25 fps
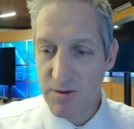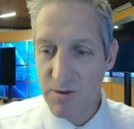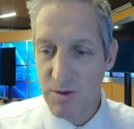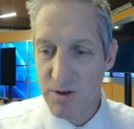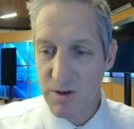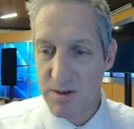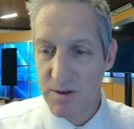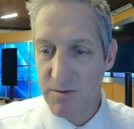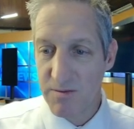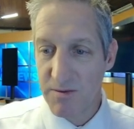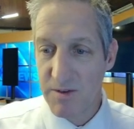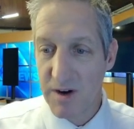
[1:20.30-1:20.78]
for
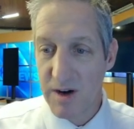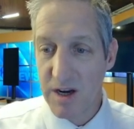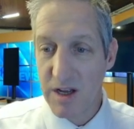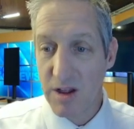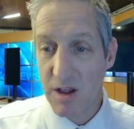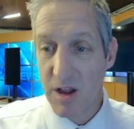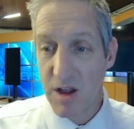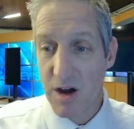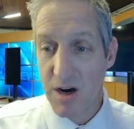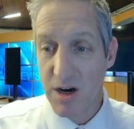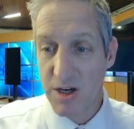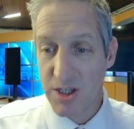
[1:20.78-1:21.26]
some very
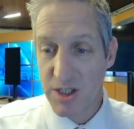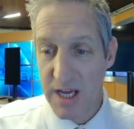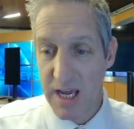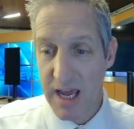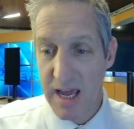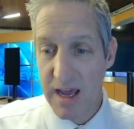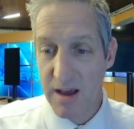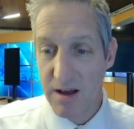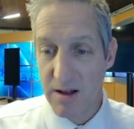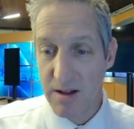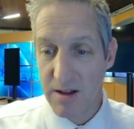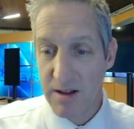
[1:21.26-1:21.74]
large
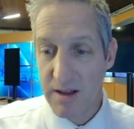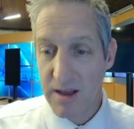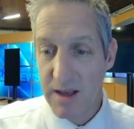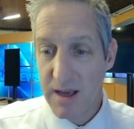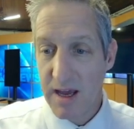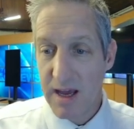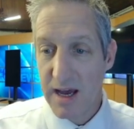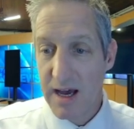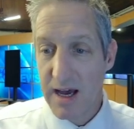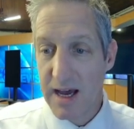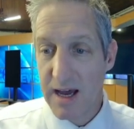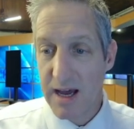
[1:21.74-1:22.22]
hail
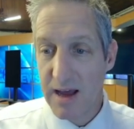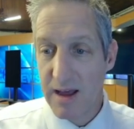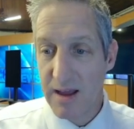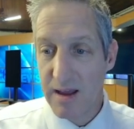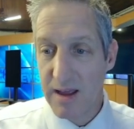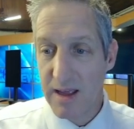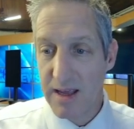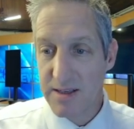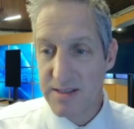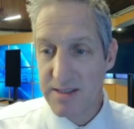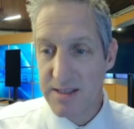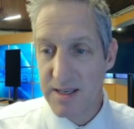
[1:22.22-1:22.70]
uh,
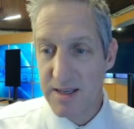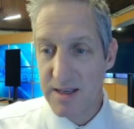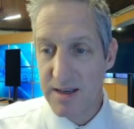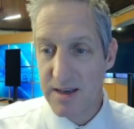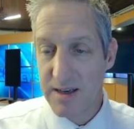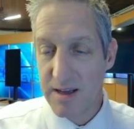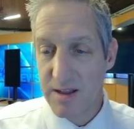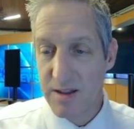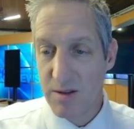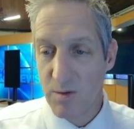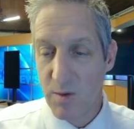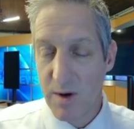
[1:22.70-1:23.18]
is
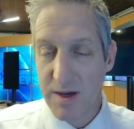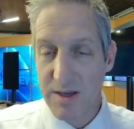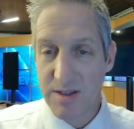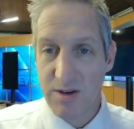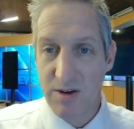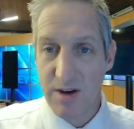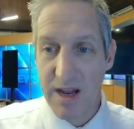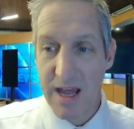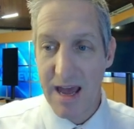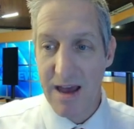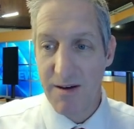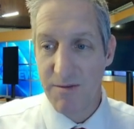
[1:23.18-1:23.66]
in uh, the
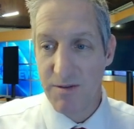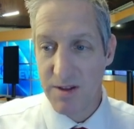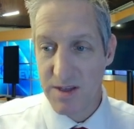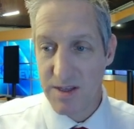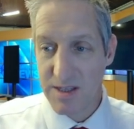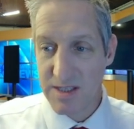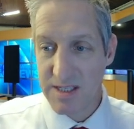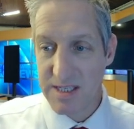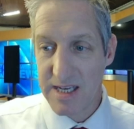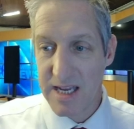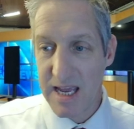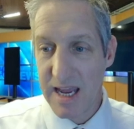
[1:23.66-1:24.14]
western half of the
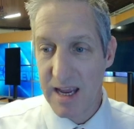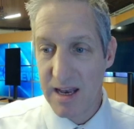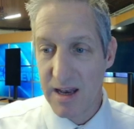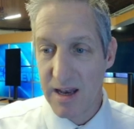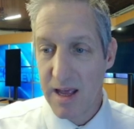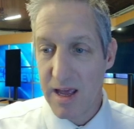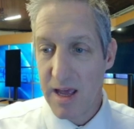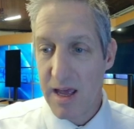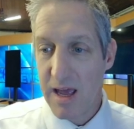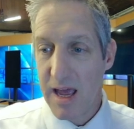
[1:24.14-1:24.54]
state.